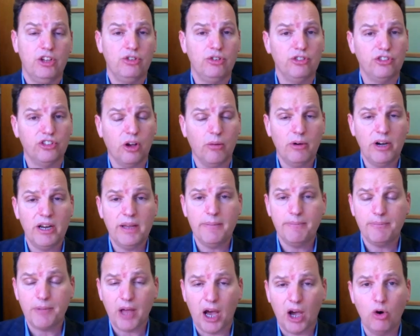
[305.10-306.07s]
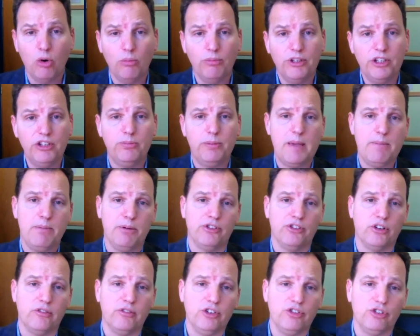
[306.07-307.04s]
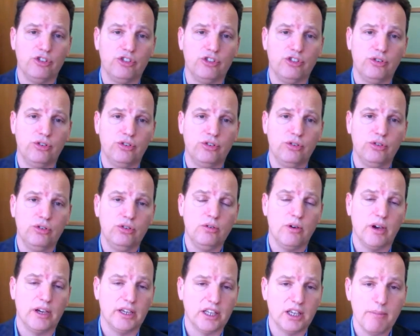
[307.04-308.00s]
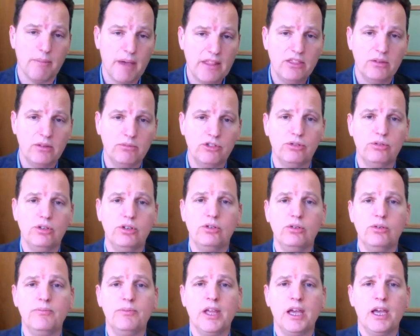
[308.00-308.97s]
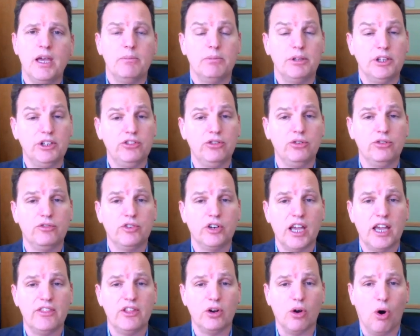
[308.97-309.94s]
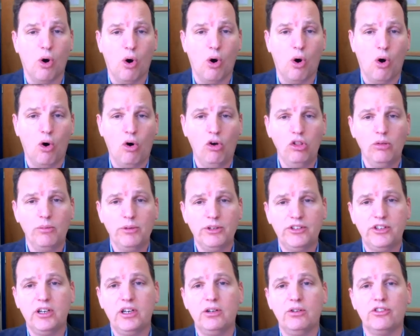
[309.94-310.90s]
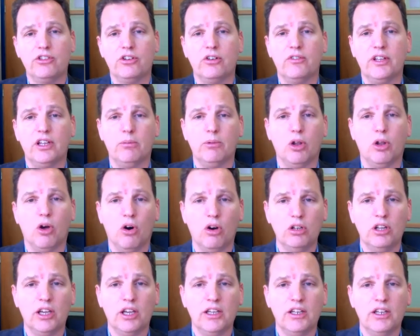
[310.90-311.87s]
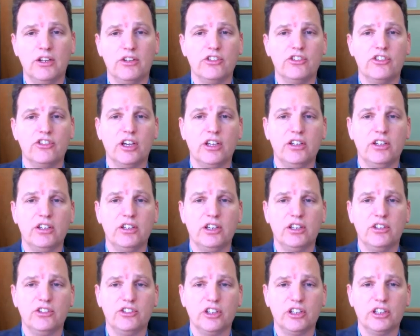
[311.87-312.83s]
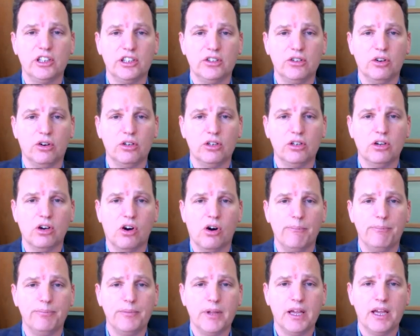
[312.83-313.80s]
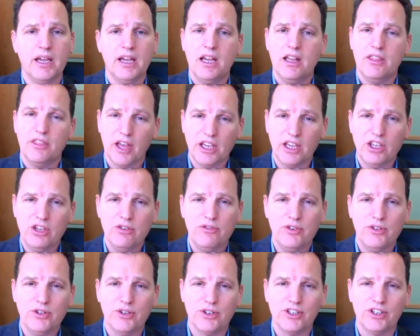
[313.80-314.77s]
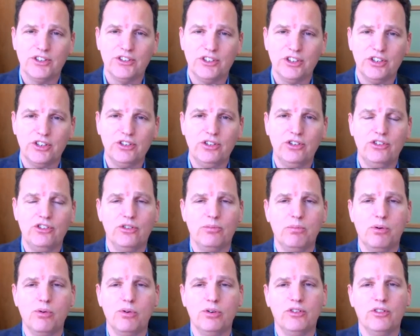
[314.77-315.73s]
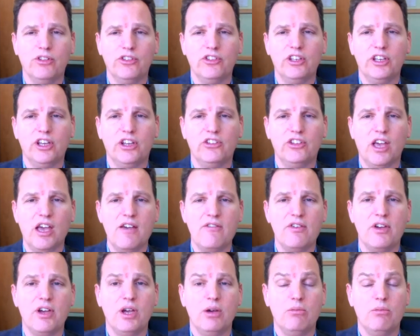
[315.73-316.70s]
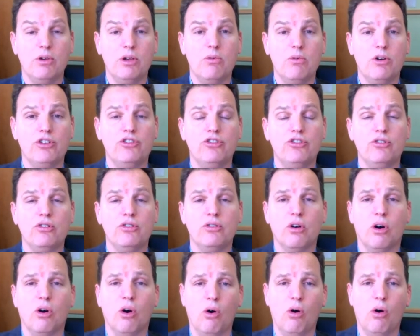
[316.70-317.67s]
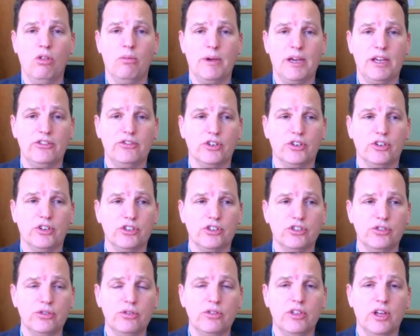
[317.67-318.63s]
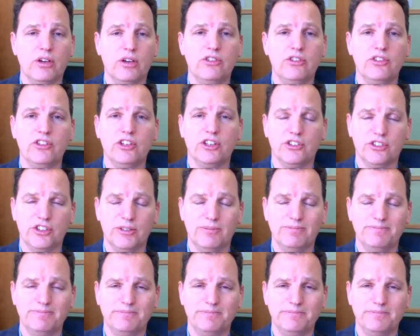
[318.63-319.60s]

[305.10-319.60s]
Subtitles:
So in summary, I hope these papers are of interest to you. I commend them to you. Please don't forget that all the materials are available online at cytokinesignaling.com. Thank you for your continued support of the CSF. We wish you all the best for 2016.